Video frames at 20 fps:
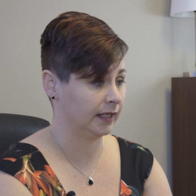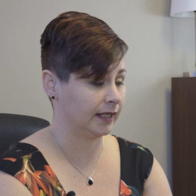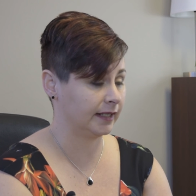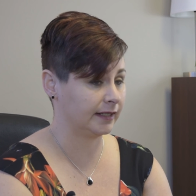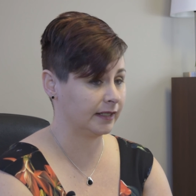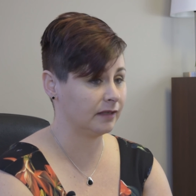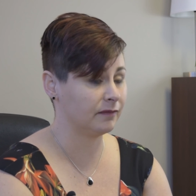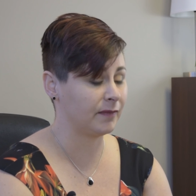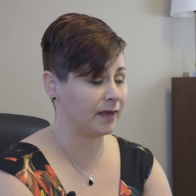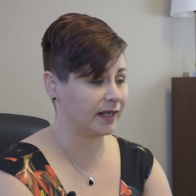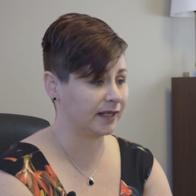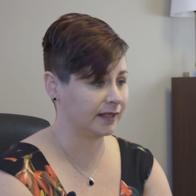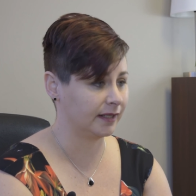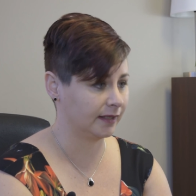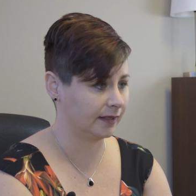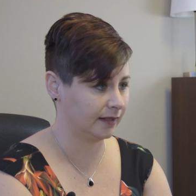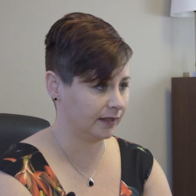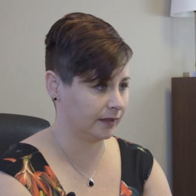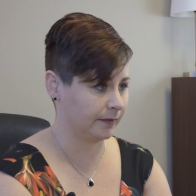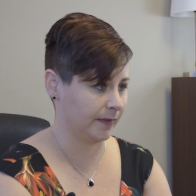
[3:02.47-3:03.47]
It didn't make
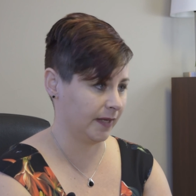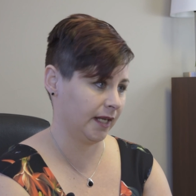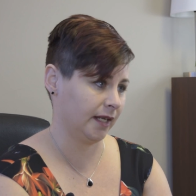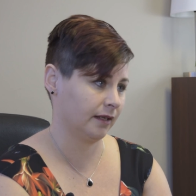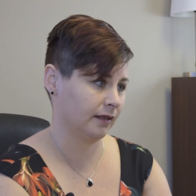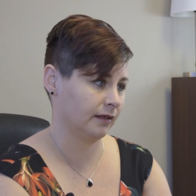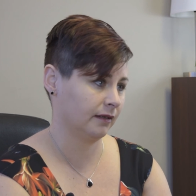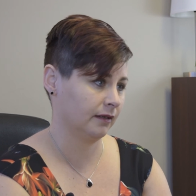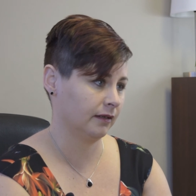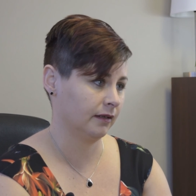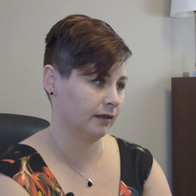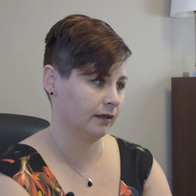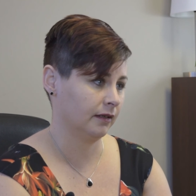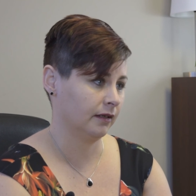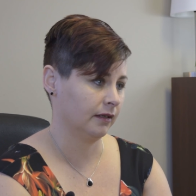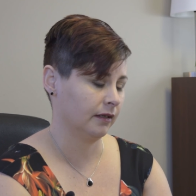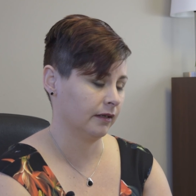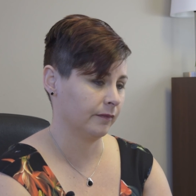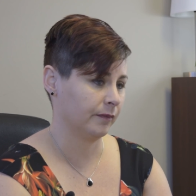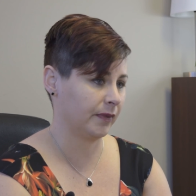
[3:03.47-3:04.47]
sense to me.
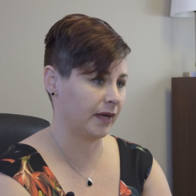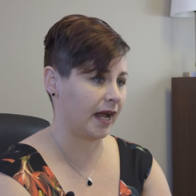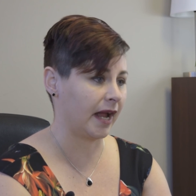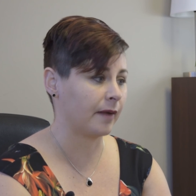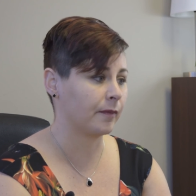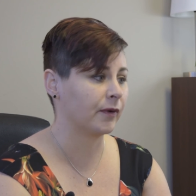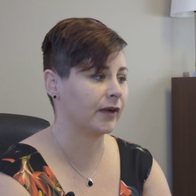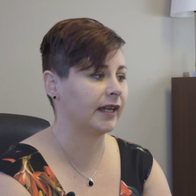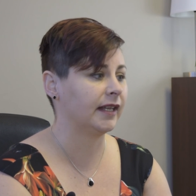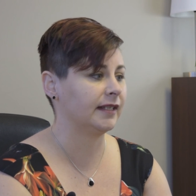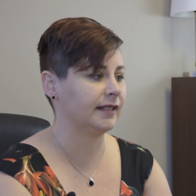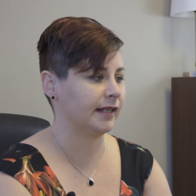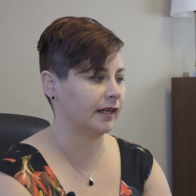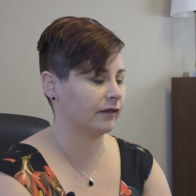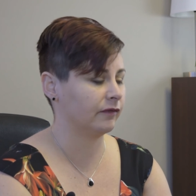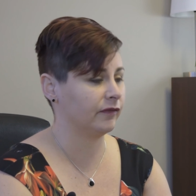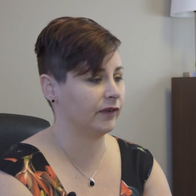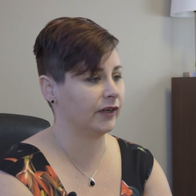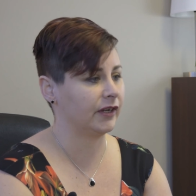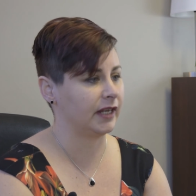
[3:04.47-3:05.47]
But I break it
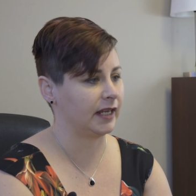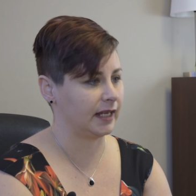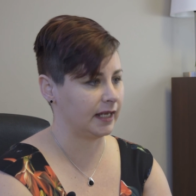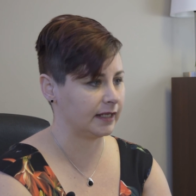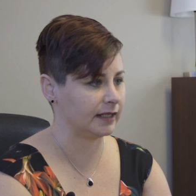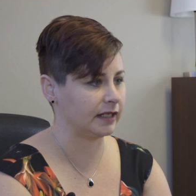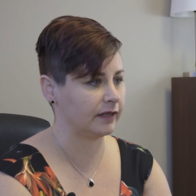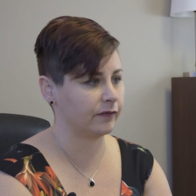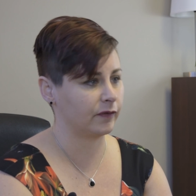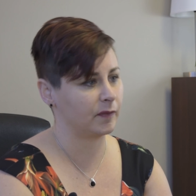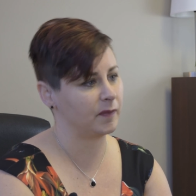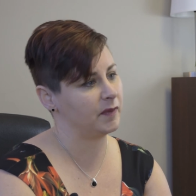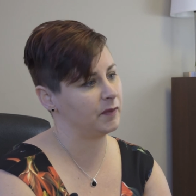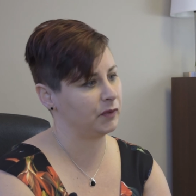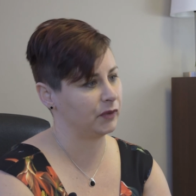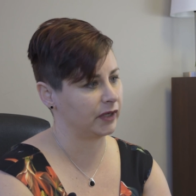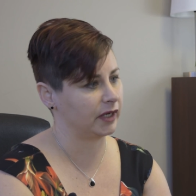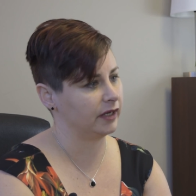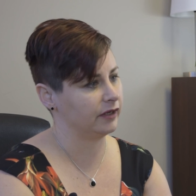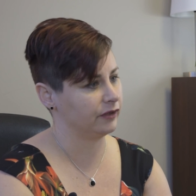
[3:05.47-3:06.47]
down very easy for
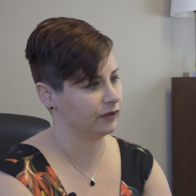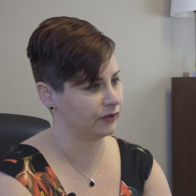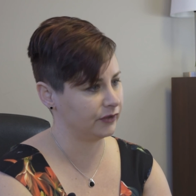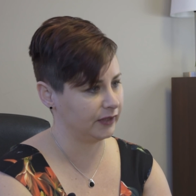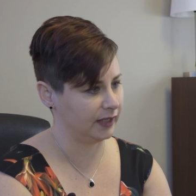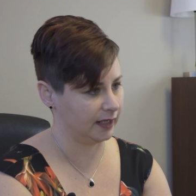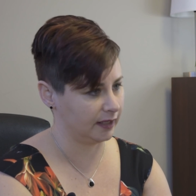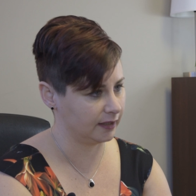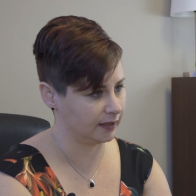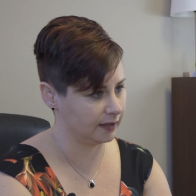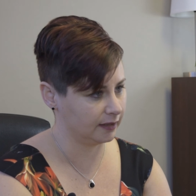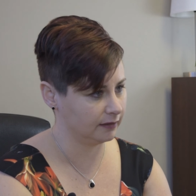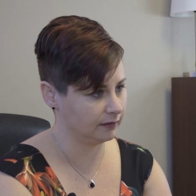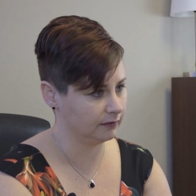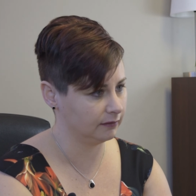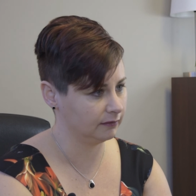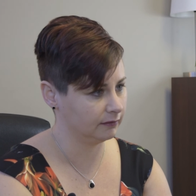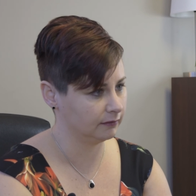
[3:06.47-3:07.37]
people to understand it.